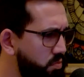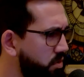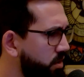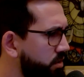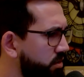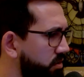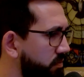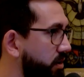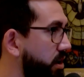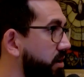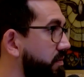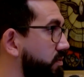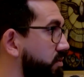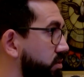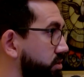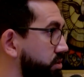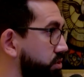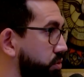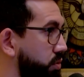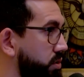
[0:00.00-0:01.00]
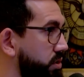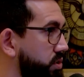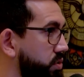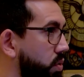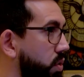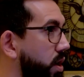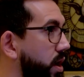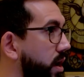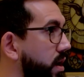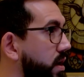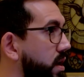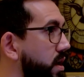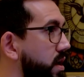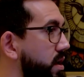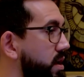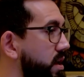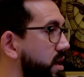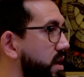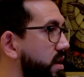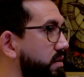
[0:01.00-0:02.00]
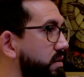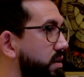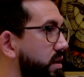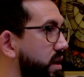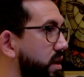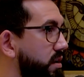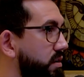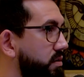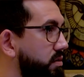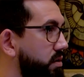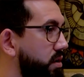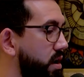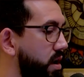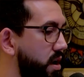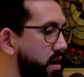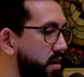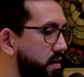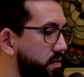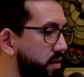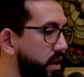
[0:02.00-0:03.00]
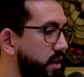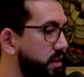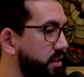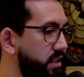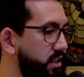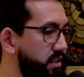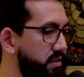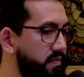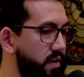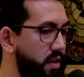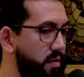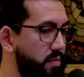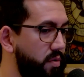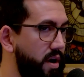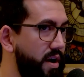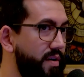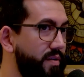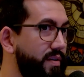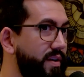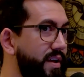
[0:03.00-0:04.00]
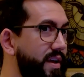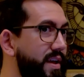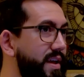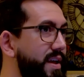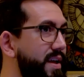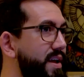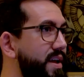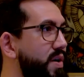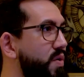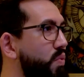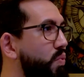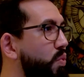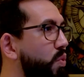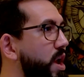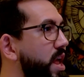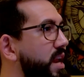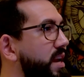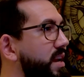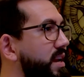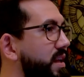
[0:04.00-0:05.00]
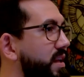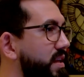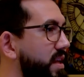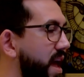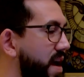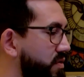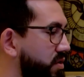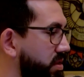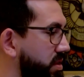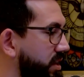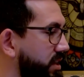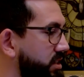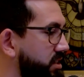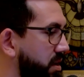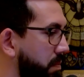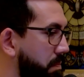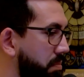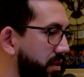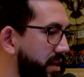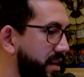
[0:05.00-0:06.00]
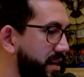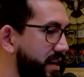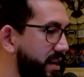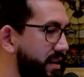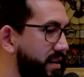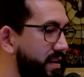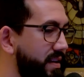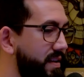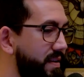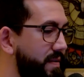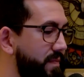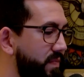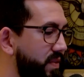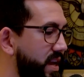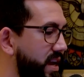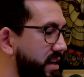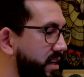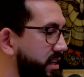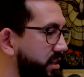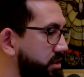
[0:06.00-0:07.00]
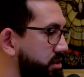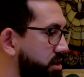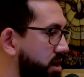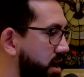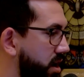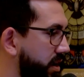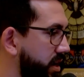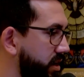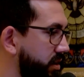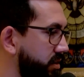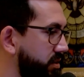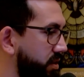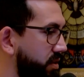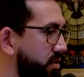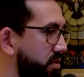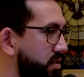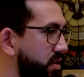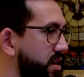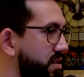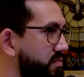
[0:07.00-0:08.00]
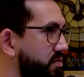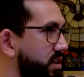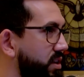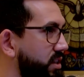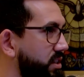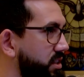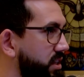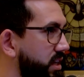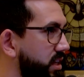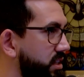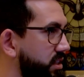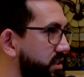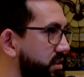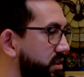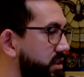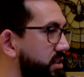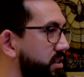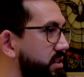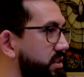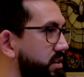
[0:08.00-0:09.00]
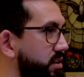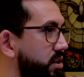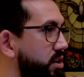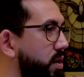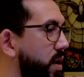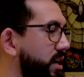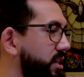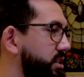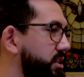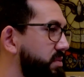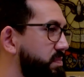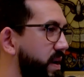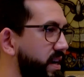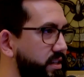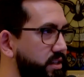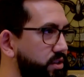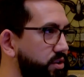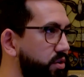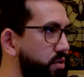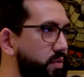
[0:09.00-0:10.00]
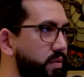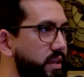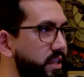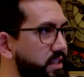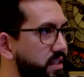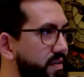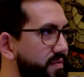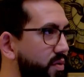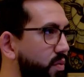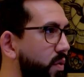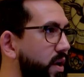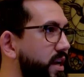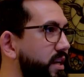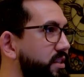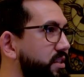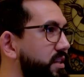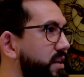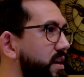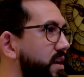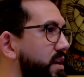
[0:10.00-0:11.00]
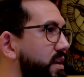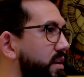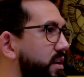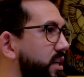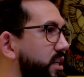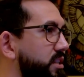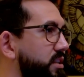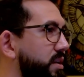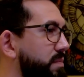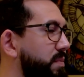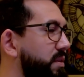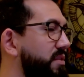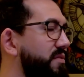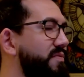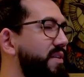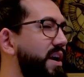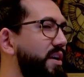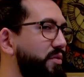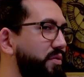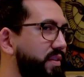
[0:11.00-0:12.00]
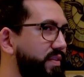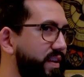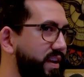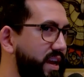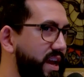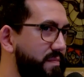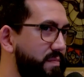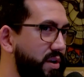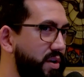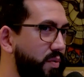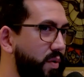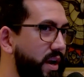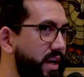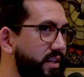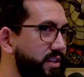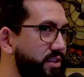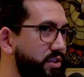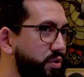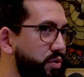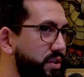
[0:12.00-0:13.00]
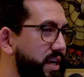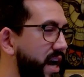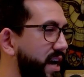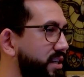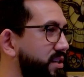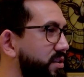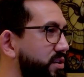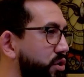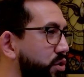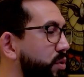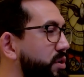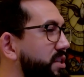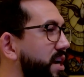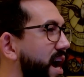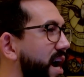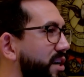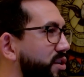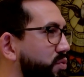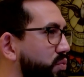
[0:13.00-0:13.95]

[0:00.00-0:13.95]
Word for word: The very first short story in, in uh, The Innocence of Father Brown, when everything is completed and he's talking to the thief and he says, this is, you know, I suspected you these different ways. He said, but the final thing that gave me away is you attacked, you attacked